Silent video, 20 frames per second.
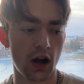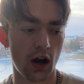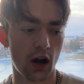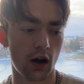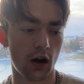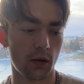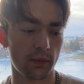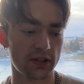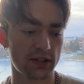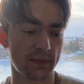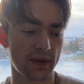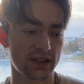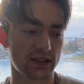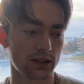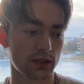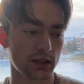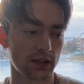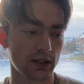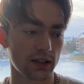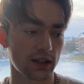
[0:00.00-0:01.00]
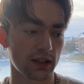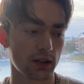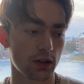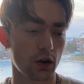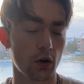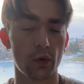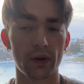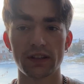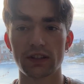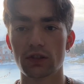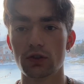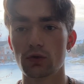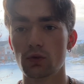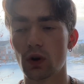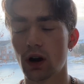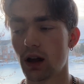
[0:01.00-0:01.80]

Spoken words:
It's basically going to